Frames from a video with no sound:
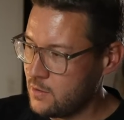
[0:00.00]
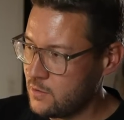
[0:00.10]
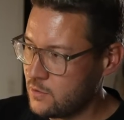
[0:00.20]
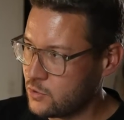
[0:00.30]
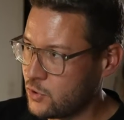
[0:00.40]

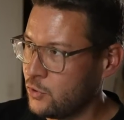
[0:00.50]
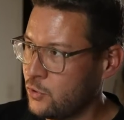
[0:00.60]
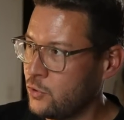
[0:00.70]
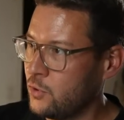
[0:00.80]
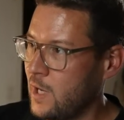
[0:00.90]

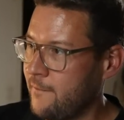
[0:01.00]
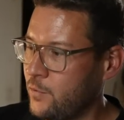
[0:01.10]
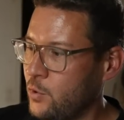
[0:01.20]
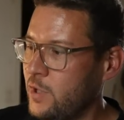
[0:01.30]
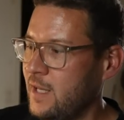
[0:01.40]
to
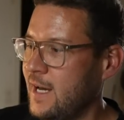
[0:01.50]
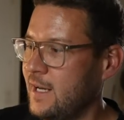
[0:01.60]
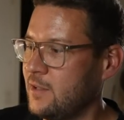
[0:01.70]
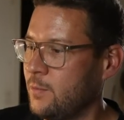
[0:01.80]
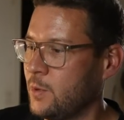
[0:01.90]
avoid
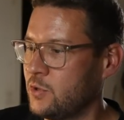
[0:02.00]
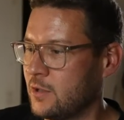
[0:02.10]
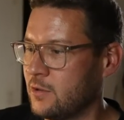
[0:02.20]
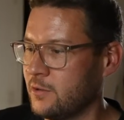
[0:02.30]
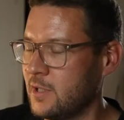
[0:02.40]
that, what you're
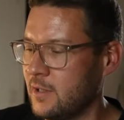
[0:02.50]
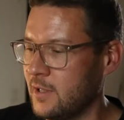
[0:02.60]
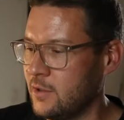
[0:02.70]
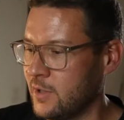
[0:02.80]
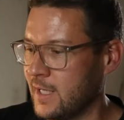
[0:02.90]
constantly
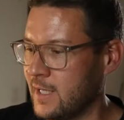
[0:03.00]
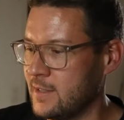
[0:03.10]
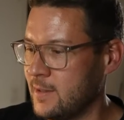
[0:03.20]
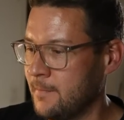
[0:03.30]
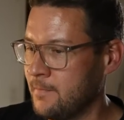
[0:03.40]
doing
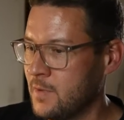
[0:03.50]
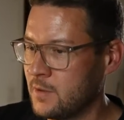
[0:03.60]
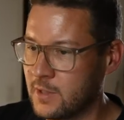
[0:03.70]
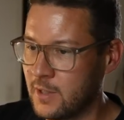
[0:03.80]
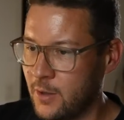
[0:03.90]
is
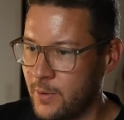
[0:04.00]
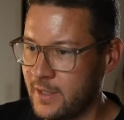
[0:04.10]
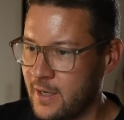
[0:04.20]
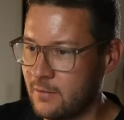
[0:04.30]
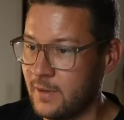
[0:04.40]
slowing
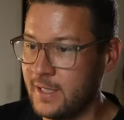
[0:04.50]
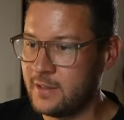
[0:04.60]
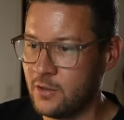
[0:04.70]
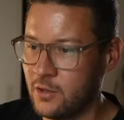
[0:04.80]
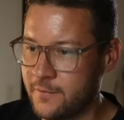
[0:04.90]
down,
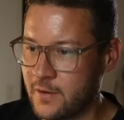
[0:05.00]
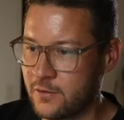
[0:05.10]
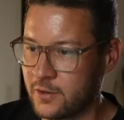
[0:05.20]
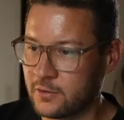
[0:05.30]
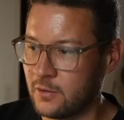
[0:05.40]
letting off the
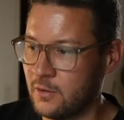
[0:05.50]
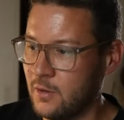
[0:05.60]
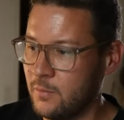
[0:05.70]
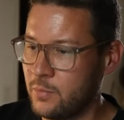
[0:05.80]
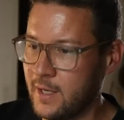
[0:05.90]
throttle,
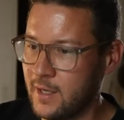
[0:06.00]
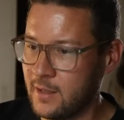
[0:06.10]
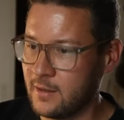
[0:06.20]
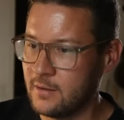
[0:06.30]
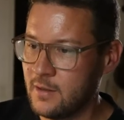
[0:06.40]

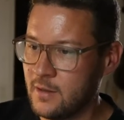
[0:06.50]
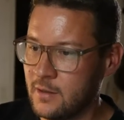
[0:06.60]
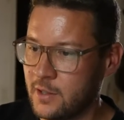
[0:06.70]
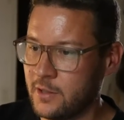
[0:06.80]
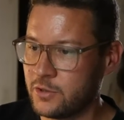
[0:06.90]
braking,
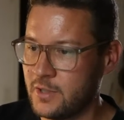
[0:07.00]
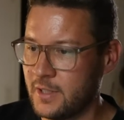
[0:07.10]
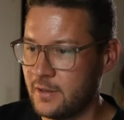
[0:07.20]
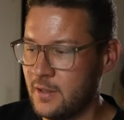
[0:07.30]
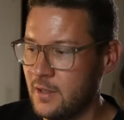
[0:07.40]

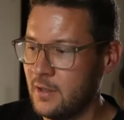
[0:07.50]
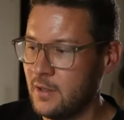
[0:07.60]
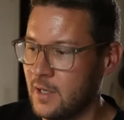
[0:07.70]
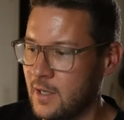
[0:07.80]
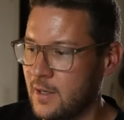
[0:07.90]
coasting,
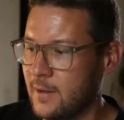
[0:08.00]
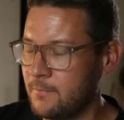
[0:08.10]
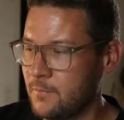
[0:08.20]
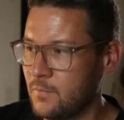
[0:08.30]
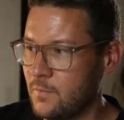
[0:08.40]

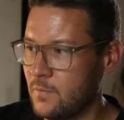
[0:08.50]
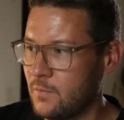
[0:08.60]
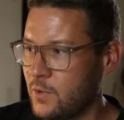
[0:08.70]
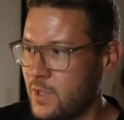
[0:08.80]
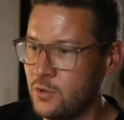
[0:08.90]

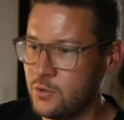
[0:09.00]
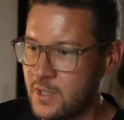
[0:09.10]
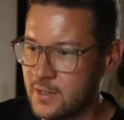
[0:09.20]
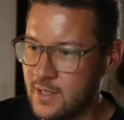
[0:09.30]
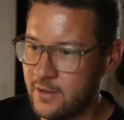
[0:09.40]
reducing
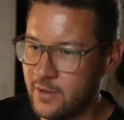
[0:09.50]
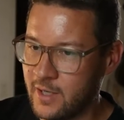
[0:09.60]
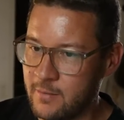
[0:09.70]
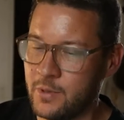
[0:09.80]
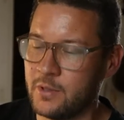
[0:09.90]
steering
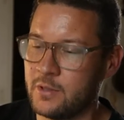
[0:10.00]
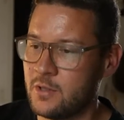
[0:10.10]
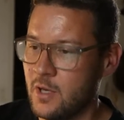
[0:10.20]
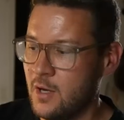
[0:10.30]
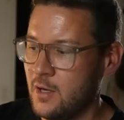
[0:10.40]
input.
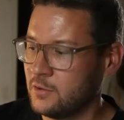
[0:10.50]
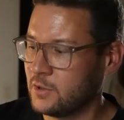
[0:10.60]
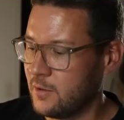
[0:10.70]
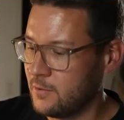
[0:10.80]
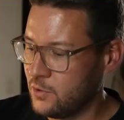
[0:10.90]

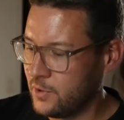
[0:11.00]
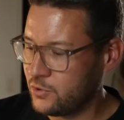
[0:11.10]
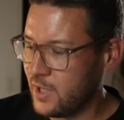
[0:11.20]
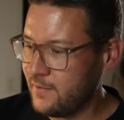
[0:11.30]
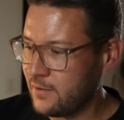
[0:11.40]
So you're
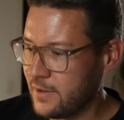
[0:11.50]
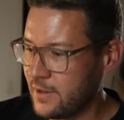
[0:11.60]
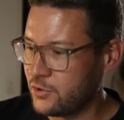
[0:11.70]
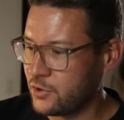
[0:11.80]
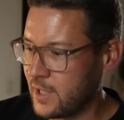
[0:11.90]
driving around
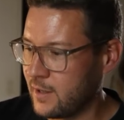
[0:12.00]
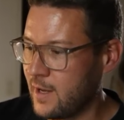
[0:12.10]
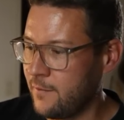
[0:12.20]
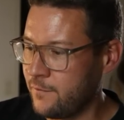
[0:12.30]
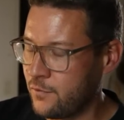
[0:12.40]
the track
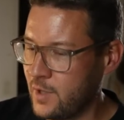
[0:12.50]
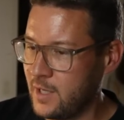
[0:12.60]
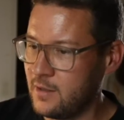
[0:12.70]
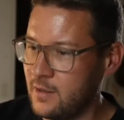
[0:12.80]
afraid